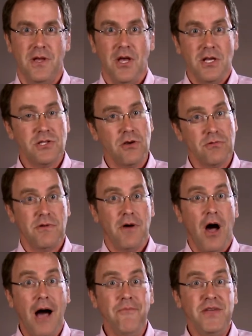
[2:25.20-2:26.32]
So the
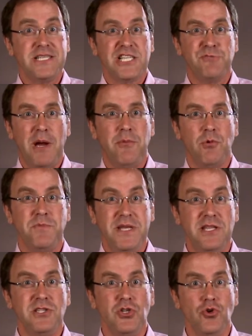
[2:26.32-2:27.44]
obvious experiment would be
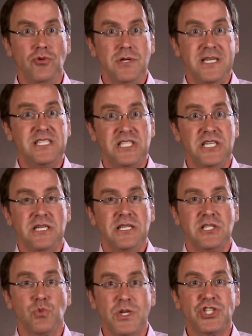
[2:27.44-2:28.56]
to do is to
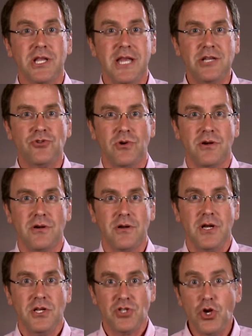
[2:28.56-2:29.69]
switch the lecturer.
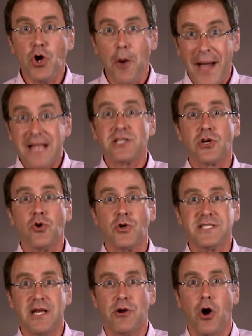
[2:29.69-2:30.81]
So you'll go back to the
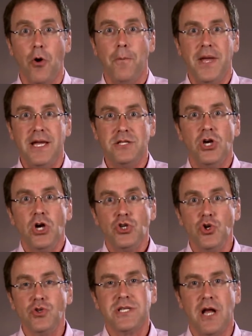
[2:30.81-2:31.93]
Coursera homepage,
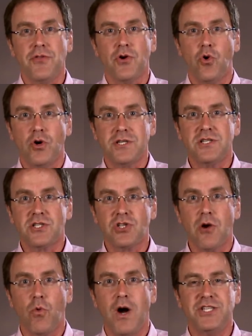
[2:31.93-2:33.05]
choose another course, and
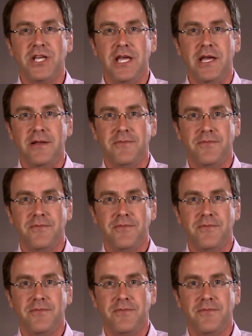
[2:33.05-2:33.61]
start watching it.